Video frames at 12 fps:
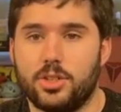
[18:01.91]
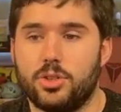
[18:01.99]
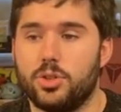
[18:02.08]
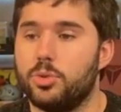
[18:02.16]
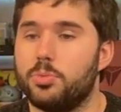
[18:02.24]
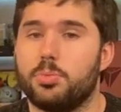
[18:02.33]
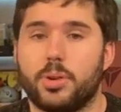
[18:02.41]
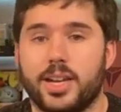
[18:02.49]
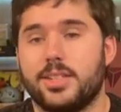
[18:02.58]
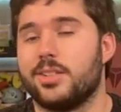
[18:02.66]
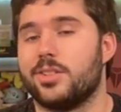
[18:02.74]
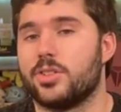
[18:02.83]
to
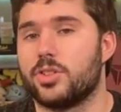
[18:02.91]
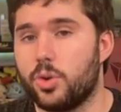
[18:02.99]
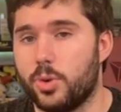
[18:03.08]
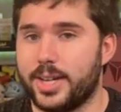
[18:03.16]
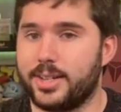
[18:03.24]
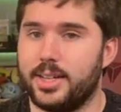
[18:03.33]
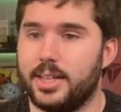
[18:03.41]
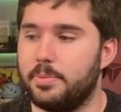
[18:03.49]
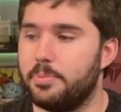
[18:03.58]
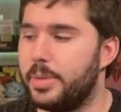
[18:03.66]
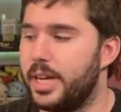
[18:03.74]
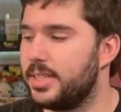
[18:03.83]
prices correcting.
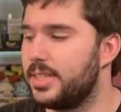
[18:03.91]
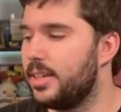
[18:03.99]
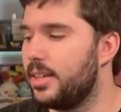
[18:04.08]
But